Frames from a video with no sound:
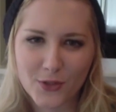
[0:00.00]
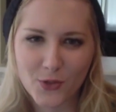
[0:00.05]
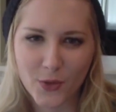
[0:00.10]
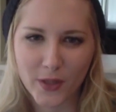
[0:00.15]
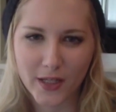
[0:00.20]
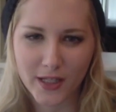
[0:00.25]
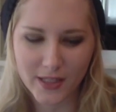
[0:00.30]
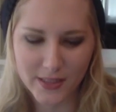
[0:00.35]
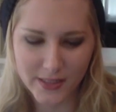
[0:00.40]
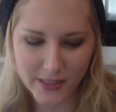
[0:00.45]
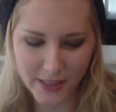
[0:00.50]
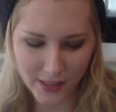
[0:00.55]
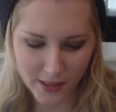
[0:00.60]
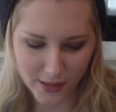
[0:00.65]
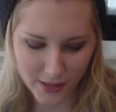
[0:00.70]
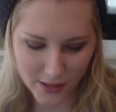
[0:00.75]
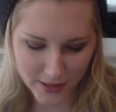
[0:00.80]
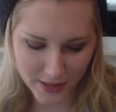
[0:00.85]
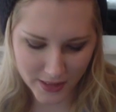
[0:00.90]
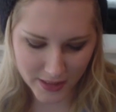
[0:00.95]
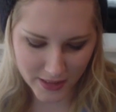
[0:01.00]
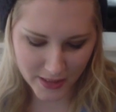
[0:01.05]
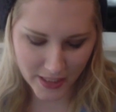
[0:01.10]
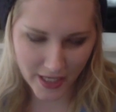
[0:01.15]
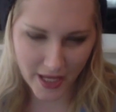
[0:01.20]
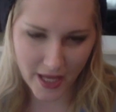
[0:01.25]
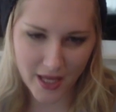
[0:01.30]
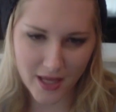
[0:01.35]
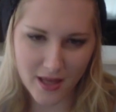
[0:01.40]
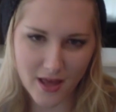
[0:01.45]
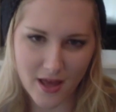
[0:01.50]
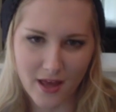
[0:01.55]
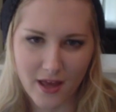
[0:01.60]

joining us here today,